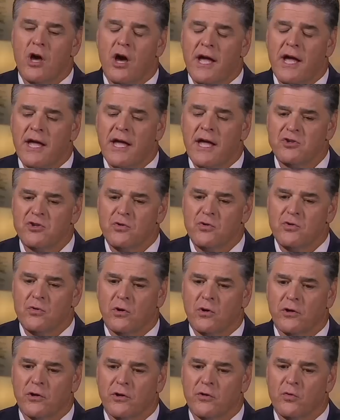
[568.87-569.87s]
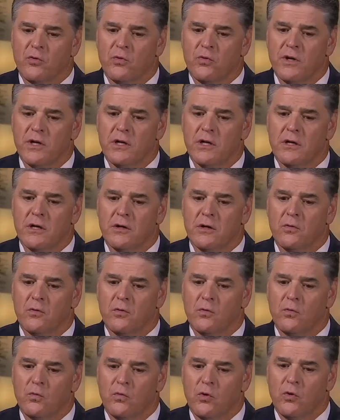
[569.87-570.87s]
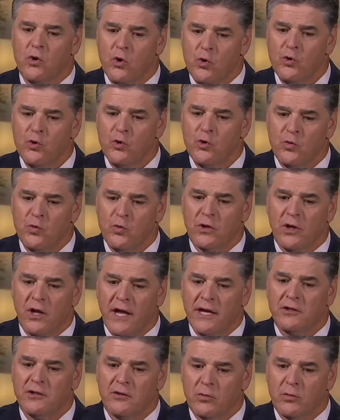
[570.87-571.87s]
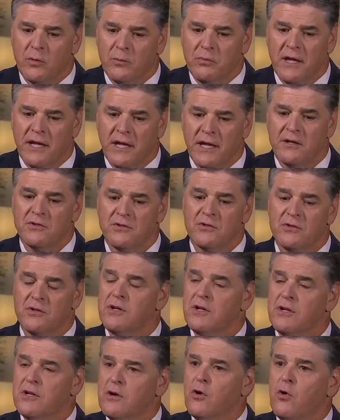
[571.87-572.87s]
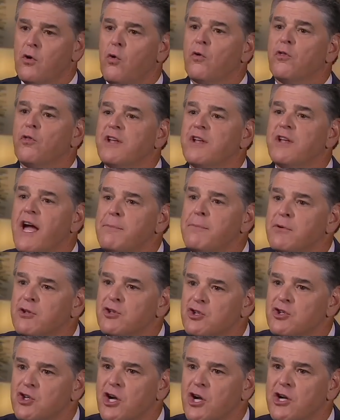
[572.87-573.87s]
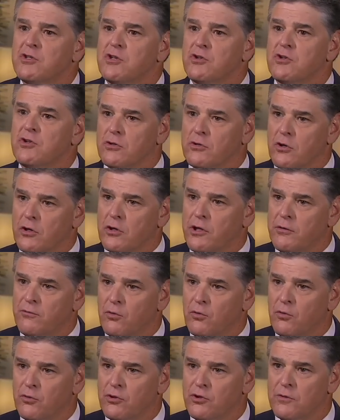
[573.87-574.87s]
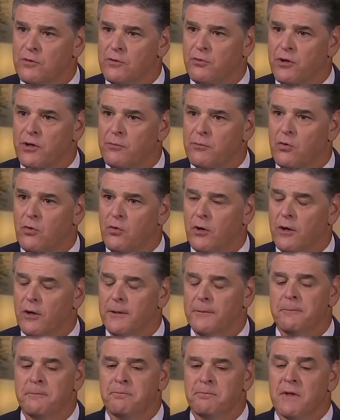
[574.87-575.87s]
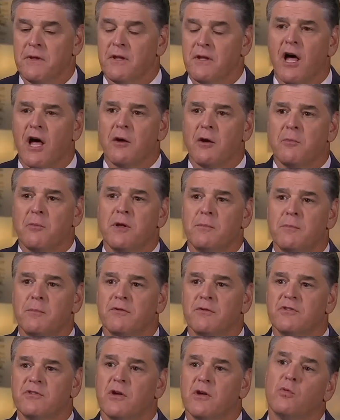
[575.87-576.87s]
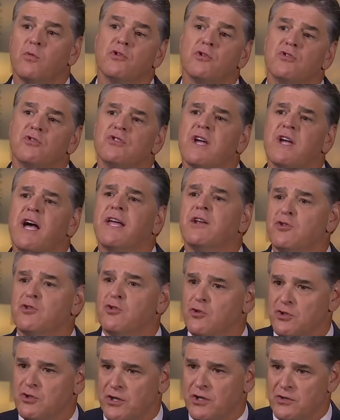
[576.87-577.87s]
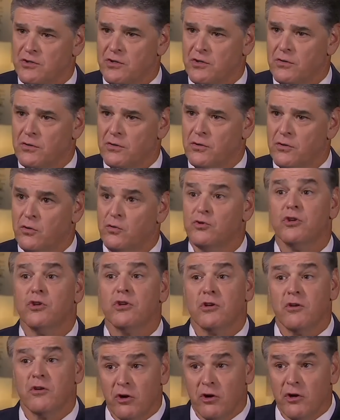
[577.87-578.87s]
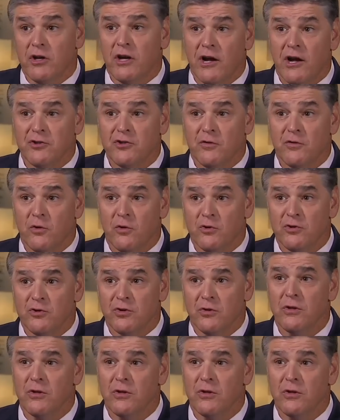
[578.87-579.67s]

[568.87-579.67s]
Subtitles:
I asked you earlier in the week who you would like to replace or the type of justice you're looking for in the Supreme Court. A lot of people have said, well, you cited your sister. who took a very controversial...